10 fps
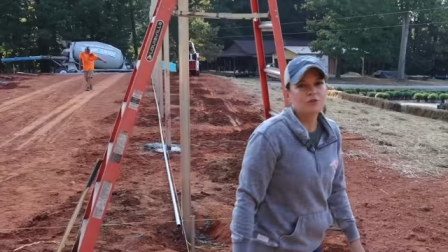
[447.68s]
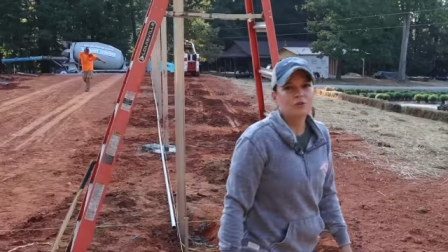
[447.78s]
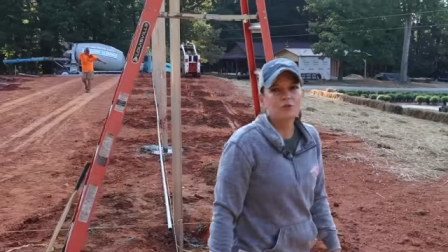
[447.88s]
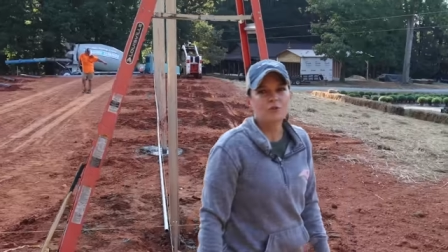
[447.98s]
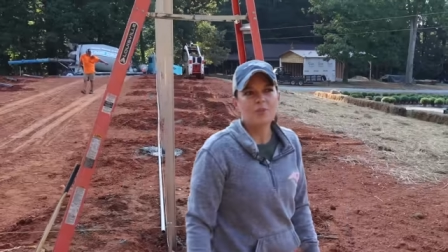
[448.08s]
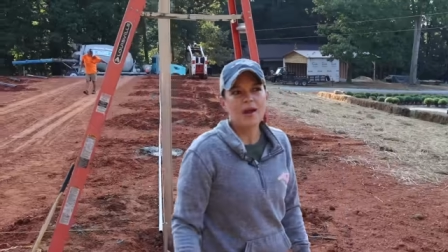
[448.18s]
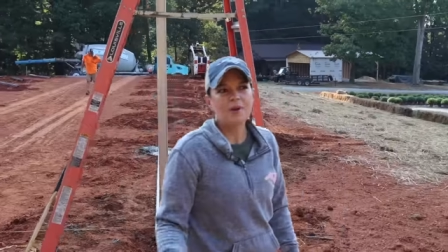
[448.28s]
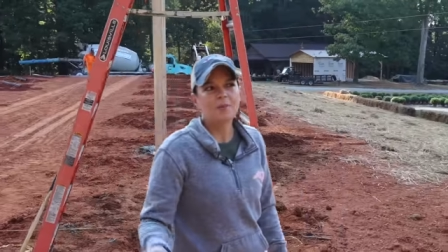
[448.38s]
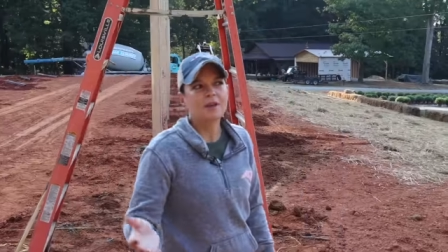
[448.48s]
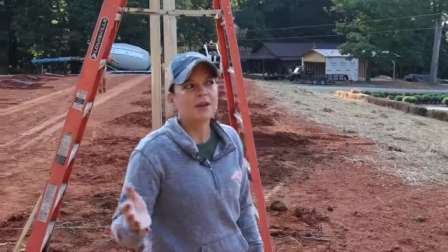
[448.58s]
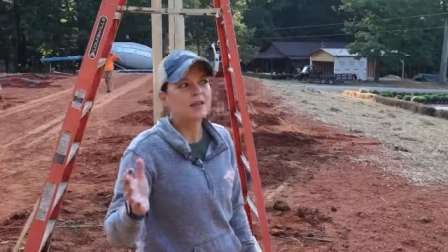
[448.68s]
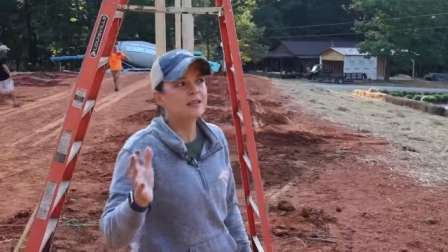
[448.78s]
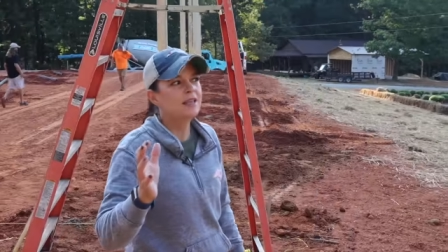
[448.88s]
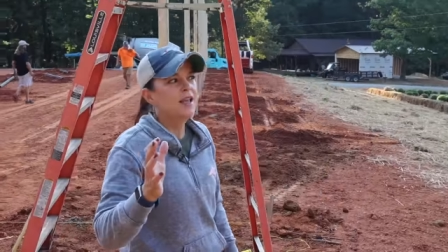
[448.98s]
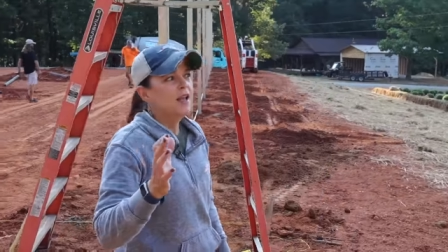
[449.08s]
and the crew back
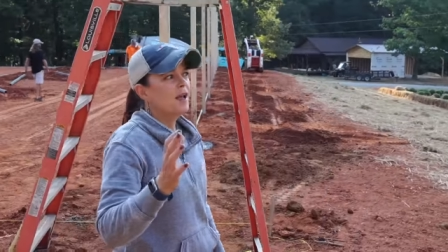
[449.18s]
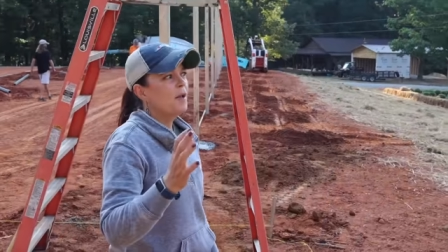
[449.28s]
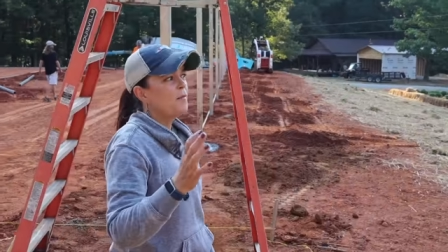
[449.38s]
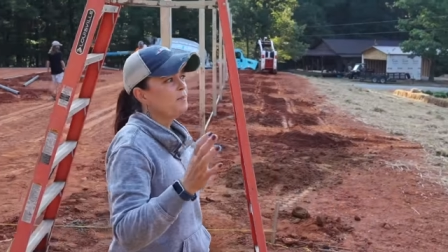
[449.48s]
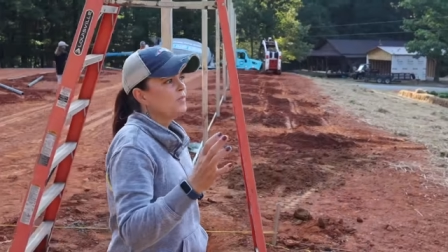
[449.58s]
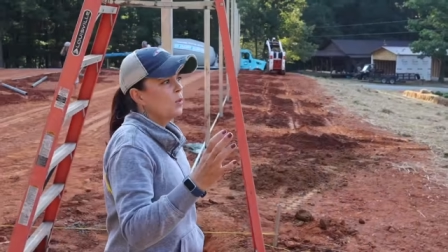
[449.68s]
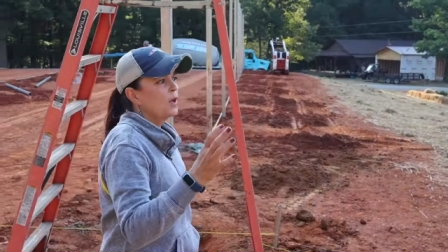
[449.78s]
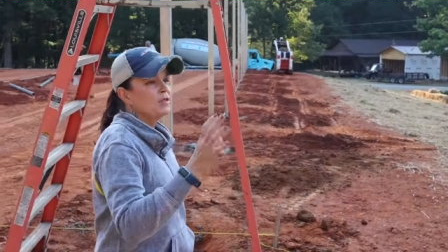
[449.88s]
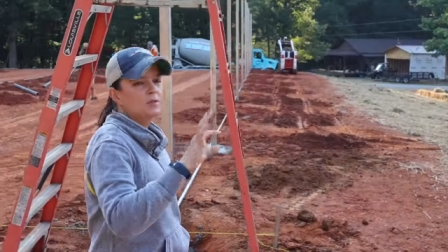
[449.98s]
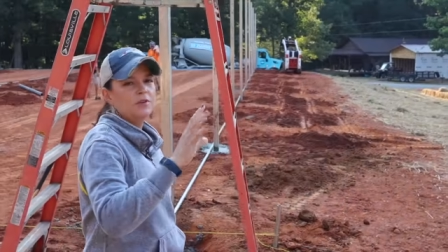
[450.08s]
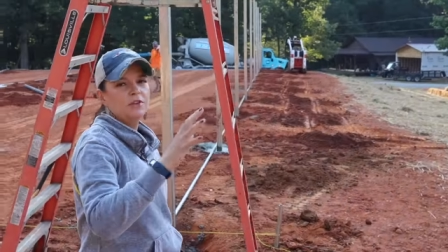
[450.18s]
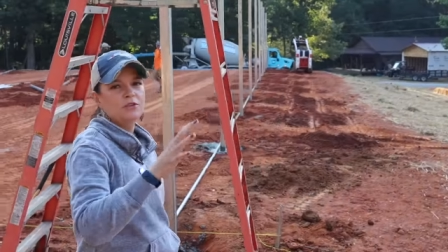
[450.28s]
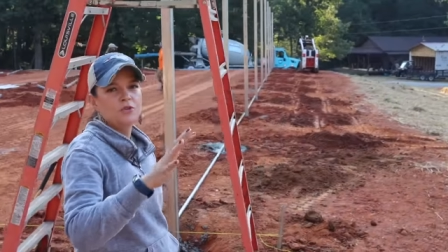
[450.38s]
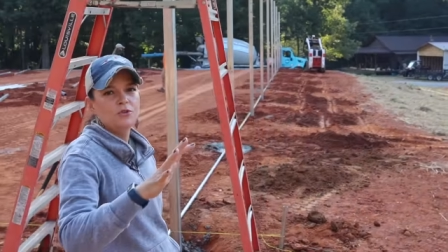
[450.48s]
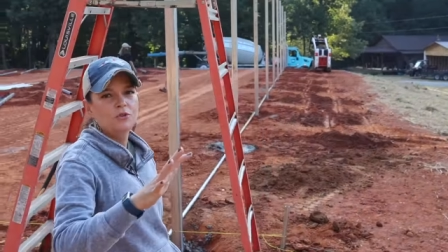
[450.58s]
because while some of his
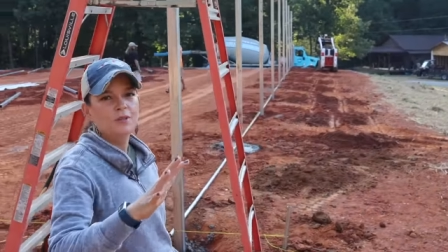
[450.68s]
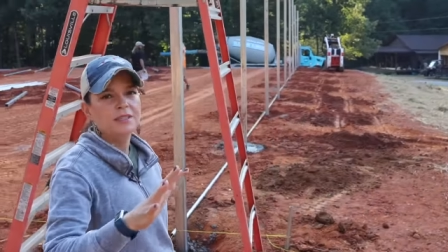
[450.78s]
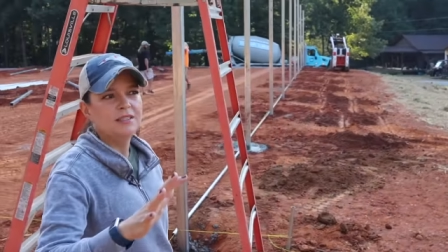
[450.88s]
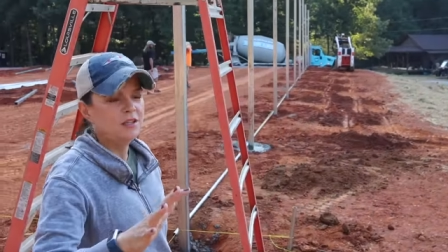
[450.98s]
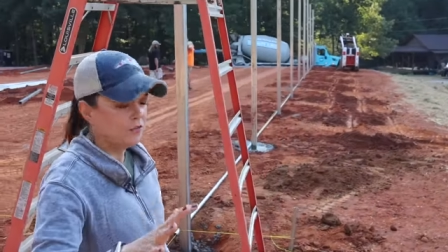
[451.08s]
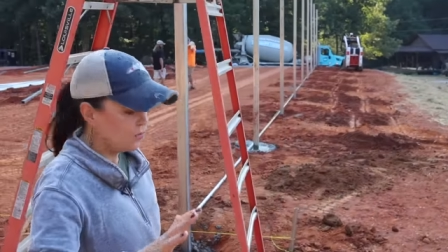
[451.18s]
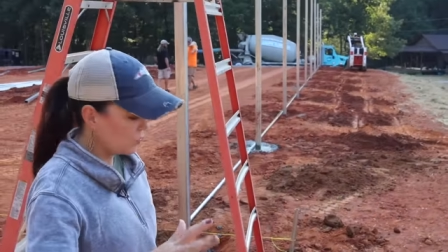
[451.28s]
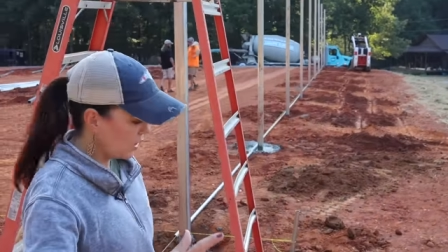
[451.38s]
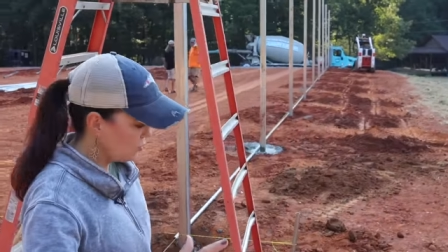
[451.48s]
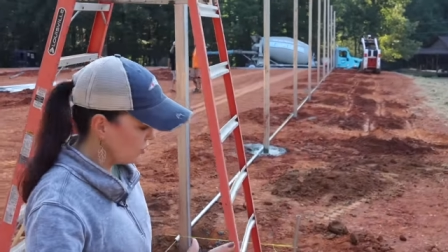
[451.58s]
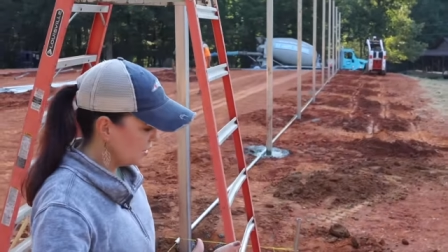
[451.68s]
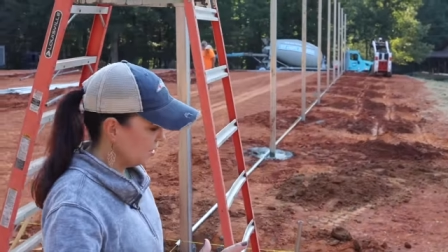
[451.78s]
crew is different, Roger is